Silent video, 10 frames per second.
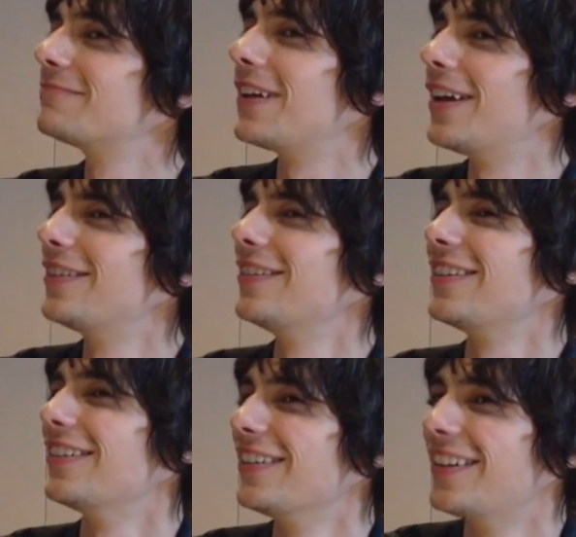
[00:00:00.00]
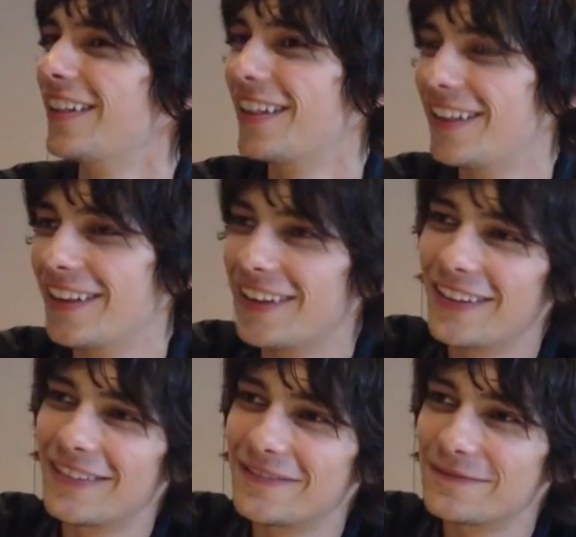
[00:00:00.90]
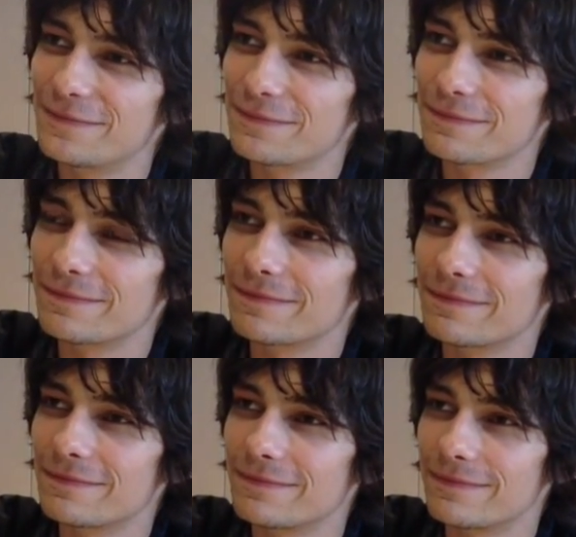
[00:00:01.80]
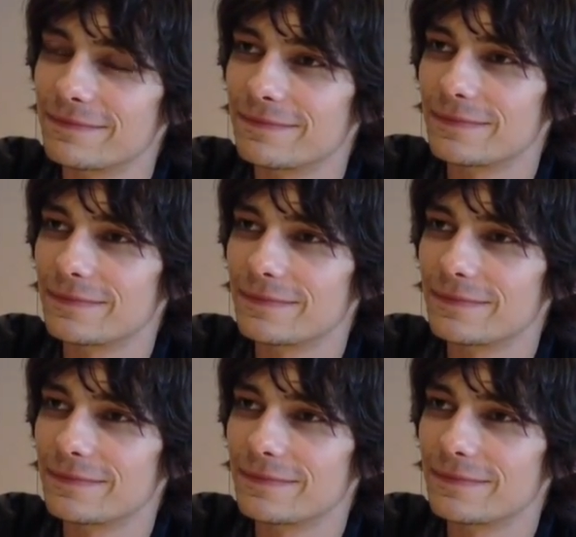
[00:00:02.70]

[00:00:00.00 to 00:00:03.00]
I mean, what kind of fan feedback did you get on the finale?